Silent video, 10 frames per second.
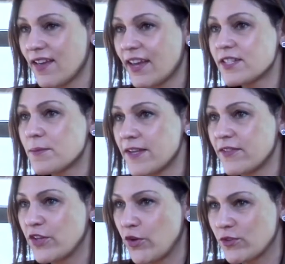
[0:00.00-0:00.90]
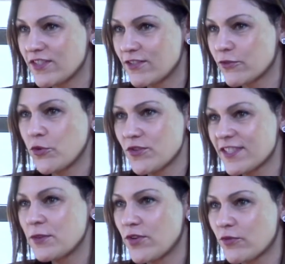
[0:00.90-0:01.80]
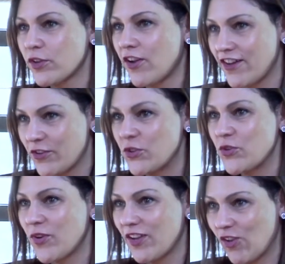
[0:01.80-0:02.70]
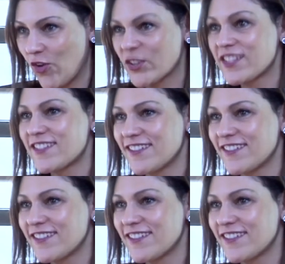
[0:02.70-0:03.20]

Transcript: And being the oldest, of course, he would have relied on you a lot